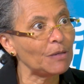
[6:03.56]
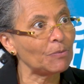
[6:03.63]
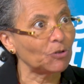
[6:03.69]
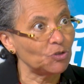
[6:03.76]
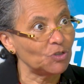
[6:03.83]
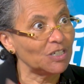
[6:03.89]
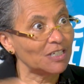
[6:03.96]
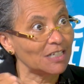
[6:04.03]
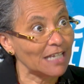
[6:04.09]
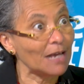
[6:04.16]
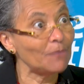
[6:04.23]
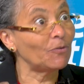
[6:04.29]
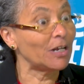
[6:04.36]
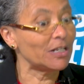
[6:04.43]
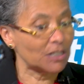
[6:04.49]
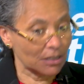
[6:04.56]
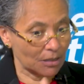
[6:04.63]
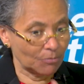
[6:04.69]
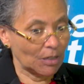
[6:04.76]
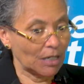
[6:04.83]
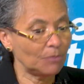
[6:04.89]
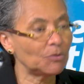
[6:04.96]
people, you need to name
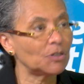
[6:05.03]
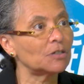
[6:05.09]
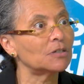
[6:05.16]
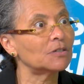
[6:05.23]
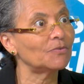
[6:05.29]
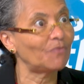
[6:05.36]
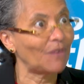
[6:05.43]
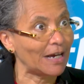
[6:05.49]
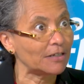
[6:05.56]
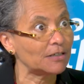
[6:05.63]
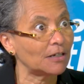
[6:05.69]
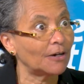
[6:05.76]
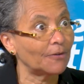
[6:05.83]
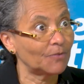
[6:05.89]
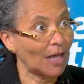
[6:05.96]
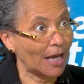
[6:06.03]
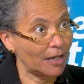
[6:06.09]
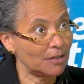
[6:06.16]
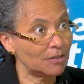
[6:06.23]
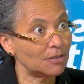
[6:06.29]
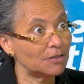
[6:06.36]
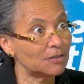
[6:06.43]
racism, name the fact of that
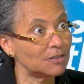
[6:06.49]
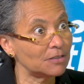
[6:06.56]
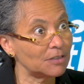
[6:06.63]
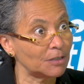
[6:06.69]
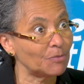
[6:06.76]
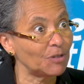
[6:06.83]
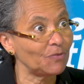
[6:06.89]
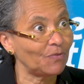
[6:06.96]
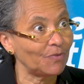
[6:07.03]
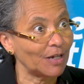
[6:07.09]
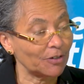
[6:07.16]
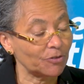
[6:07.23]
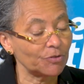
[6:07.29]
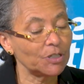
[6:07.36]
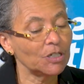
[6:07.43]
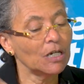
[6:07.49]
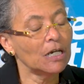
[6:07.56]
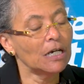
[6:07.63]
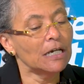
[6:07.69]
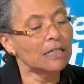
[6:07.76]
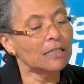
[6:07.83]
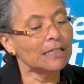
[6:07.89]
cement factory,
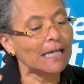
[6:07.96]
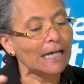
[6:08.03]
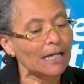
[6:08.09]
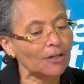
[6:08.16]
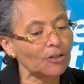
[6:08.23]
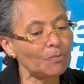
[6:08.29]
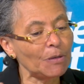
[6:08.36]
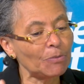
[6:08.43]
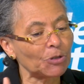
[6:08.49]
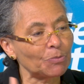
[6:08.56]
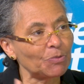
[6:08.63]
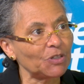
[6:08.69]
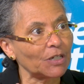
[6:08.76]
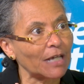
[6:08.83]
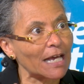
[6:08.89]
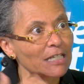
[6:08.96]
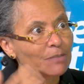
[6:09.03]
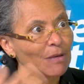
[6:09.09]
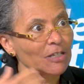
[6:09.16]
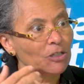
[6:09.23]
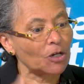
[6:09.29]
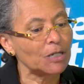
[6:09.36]
get other people to put the gas
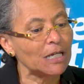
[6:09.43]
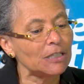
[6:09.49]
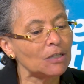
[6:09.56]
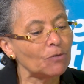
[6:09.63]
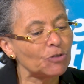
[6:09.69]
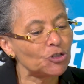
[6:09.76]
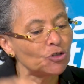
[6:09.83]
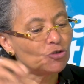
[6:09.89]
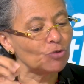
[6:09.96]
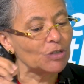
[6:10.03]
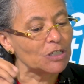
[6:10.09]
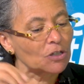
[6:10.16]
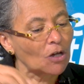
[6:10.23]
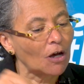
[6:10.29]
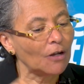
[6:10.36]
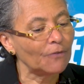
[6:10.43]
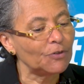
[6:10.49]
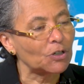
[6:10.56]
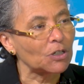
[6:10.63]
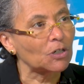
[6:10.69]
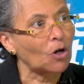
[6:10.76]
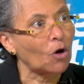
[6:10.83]
mask on, and then what you're doing is all of you
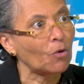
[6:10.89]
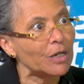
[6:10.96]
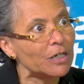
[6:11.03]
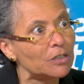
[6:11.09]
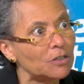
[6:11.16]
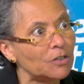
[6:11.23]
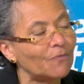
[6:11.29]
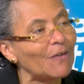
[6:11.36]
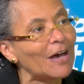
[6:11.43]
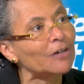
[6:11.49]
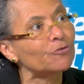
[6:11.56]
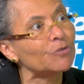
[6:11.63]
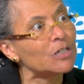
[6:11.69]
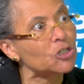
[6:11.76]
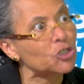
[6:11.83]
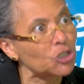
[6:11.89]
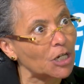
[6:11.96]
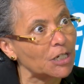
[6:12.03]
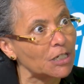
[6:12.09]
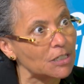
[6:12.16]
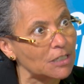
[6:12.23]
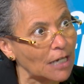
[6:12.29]
are gonna go into the factory and
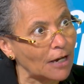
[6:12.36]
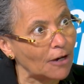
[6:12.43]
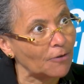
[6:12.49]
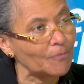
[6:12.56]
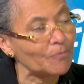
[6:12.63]
shut it down.